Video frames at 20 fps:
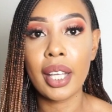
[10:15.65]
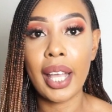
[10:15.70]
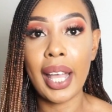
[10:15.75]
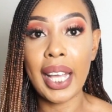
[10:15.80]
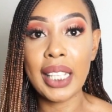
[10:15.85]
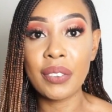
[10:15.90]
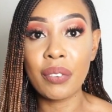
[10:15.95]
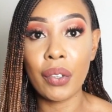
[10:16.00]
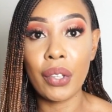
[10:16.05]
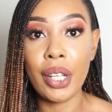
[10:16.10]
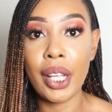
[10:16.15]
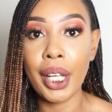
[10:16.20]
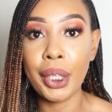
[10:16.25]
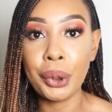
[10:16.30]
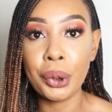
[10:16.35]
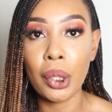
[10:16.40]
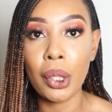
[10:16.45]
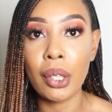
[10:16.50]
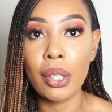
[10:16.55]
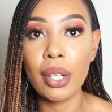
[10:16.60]

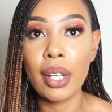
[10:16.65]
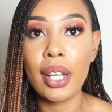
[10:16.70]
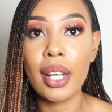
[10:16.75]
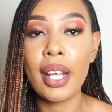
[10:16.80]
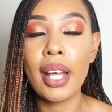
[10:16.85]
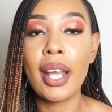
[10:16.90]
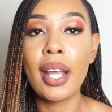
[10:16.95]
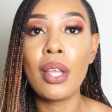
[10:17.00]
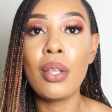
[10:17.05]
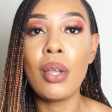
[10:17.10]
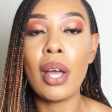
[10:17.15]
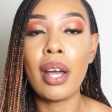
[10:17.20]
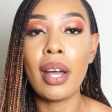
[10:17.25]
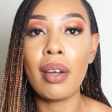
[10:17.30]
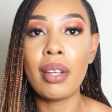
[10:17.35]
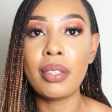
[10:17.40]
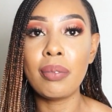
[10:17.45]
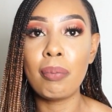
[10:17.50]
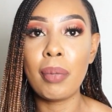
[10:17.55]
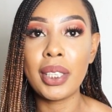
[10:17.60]
exfoliation,
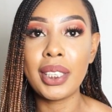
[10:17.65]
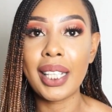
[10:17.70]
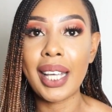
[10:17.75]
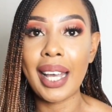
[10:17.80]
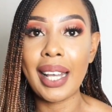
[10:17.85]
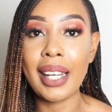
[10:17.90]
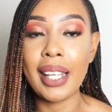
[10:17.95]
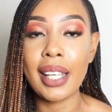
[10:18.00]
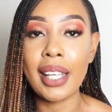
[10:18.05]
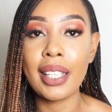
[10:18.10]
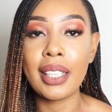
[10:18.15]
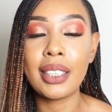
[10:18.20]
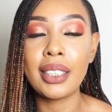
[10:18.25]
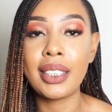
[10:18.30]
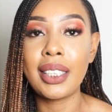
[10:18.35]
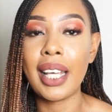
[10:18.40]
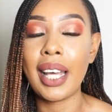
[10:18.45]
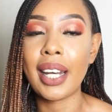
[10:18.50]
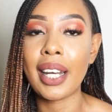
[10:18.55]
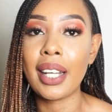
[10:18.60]
you're basically
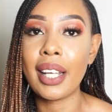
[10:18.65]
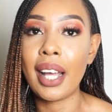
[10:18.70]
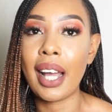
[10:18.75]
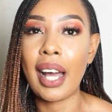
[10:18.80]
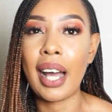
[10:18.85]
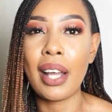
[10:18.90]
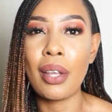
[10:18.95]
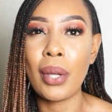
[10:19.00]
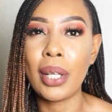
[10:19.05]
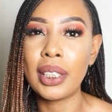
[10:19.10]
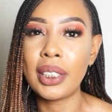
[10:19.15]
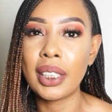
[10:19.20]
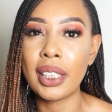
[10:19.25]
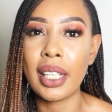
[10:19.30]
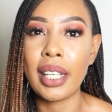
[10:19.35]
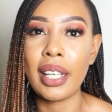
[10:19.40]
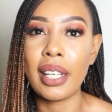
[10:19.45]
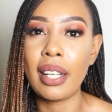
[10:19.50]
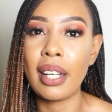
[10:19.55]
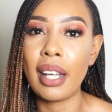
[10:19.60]
tearing your
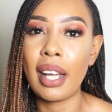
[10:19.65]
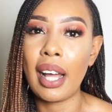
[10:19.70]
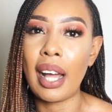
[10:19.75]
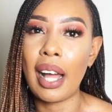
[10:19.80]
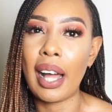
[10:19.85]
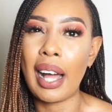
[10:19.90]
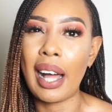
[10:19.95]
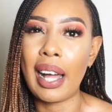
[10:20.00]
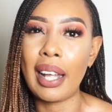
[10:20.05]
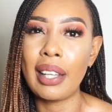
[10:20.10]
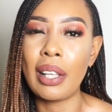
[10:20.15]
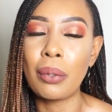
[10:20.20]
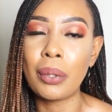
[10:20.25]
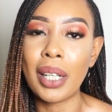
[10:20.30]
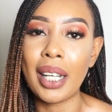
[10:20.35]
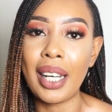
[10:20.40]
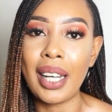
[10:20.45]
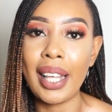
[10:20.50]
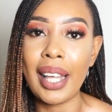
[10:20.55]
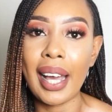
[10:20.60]
skin, the
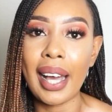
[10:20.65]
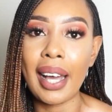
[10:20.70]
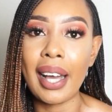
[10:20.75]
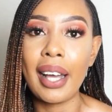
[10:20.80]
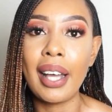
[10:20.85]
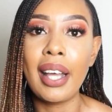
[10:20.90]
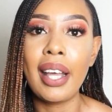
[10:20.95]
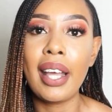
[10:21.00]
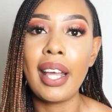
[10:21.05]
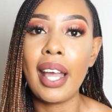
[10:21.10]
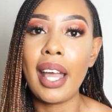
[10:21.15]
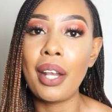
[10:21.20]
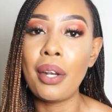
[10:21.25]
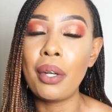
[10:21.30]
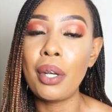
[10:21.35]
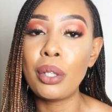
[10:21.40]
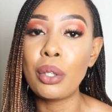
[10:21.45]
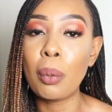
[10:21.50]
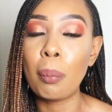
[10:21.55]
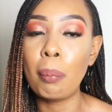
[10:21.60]
outer layer, and
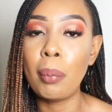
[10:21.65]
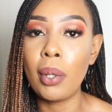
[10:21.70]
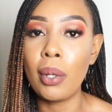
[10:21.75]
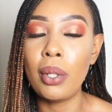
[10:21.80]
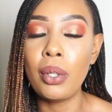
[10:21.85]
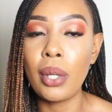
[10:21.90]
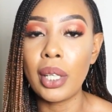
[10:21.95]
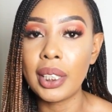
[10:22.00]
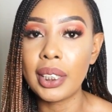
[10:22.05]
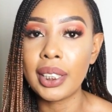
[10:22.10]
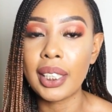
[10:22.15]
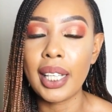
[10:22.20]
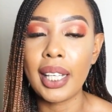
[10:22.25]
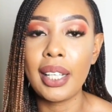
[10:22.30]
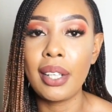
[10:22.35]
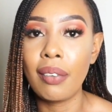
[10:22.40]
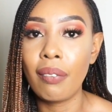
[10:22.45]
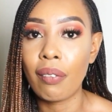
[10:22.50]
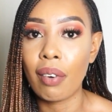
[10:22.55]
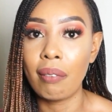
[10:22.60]
you need to build your
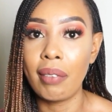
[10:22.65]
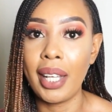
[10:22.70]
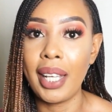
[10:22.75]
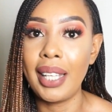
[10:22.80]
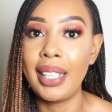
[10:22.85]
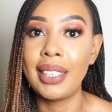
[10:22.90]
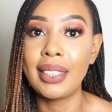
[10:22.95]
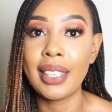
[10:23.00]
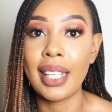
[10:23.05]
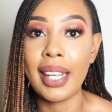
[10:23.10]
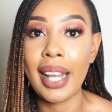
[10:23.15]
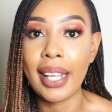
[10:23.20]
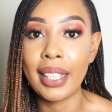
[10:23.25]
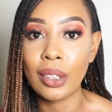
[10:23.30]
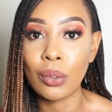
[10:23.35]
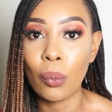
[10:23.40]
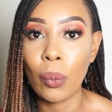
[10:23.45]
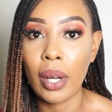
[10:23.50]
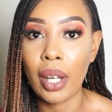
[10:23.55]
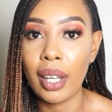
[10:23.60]
skin from the inside
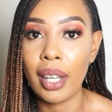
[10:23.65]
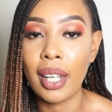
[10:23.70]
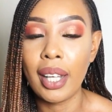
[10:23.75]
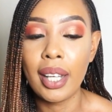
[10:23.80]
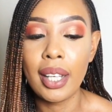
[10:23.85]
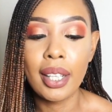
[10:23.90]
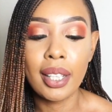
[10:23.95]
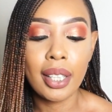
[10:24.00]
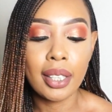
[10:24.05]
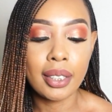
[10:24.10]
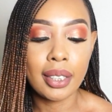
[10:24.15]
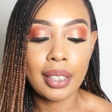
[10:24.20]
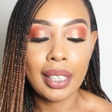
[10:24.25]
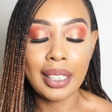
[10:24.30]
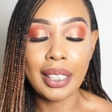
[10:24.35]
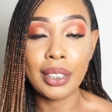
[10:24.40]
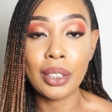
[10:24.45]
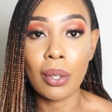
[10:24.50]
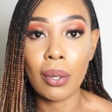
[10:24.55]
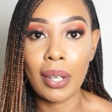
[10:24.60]
as well.
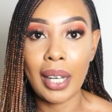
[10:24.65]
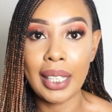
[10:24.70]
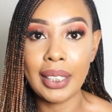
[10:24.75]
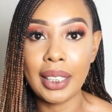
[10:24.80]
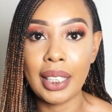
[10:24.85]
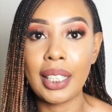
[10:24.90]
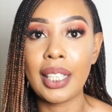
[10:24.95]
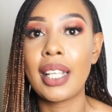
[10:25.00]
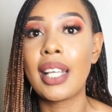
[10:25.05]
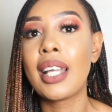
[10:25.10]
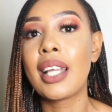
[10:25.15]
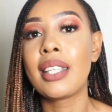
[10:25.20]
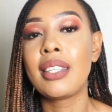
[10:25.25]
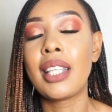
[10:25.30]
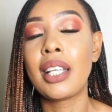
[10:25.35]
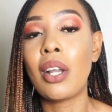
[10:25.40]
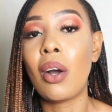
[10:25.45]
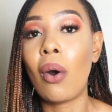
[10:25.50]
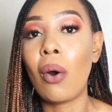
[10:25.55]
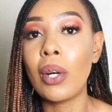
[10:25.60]
That is collagen.
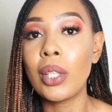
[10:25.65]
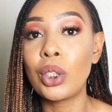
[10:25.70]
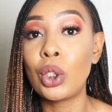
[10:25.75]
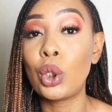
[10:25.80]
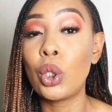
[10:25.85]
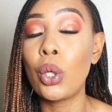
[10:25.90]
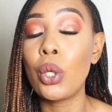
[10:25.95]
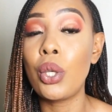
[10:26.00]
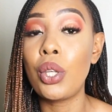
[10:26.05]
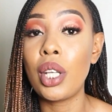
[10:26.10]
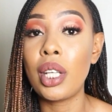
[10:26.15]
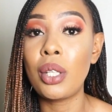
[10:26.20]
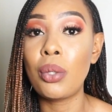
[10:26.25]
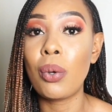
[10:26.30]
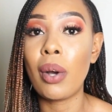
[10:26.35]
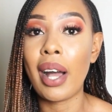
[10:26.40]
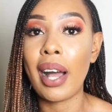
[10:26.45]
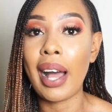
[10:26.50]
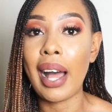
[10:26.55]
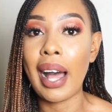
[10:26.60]
Then also you need
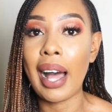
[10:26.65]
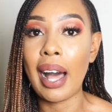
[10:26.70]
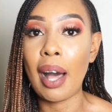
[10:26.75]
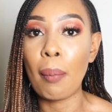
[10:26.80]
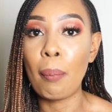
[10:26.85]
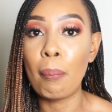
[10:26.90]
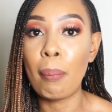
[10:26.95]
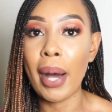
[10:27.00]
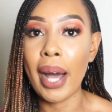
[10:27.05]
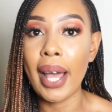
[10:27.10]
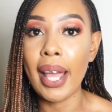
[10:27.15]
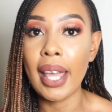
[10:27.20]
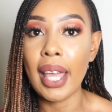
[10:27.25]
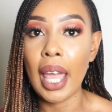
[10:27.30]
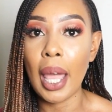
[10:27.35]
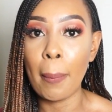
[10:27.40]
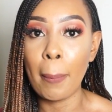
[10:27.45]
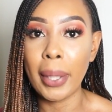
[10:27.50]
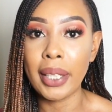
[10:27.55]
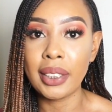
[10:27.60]
to
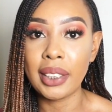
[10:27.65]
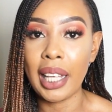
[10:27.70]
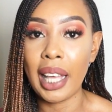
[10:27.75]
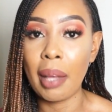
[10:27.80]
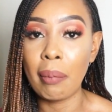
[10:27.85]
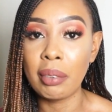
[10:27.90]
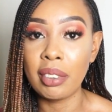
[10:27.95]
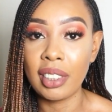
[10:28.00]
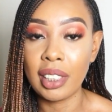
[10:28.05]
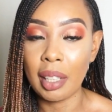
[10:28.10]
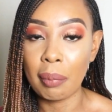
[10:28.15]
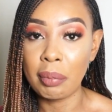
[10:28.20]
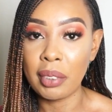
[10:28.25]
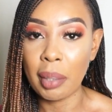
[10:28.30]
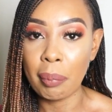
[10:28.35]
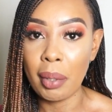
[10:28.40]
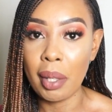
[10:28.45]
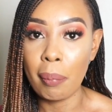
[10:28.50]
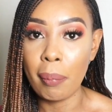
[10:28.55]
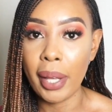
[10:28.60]
buy MSM
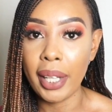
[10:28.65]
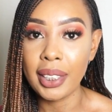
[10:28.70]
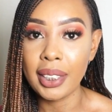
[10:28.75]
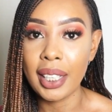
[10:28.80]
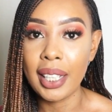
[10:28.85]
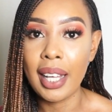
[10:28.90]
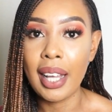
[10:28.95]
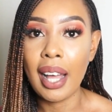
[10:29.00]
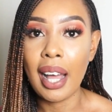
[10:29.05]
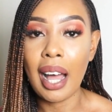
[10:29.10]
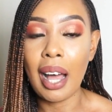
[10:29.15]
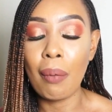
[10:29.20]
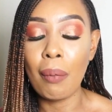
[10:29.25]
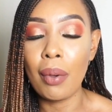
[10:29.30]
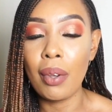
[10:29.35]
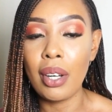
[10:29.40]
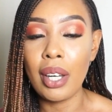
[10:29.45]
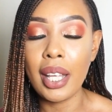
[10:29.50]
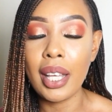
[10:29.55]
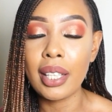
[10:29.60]
supplements. I
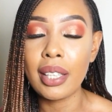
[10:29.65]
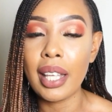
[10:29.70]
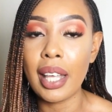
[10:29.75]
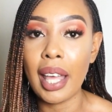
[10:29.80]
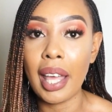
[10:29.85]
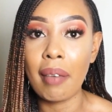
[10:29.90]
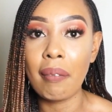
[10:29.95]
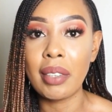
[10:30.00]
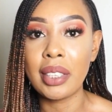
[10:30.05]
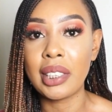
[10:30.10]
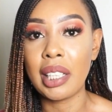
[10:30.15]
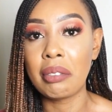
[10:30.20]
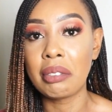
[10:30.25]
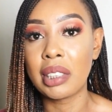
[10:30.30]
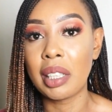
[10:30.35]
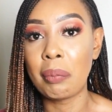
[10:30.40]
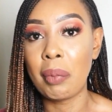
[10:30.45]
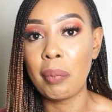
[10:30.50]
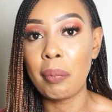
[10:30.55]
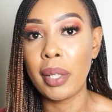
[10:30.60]
will link the MSM
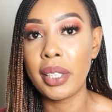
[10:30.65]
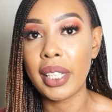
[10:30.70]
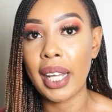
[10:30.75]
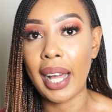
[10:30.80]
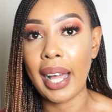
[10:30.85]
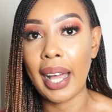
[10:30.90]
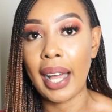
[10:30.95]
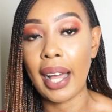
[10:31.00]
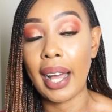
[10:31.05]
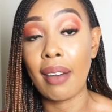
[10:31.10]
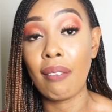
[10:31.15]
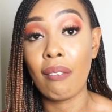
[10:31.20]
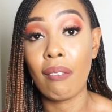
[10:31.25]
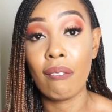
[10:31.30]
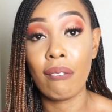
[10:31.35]
supplement that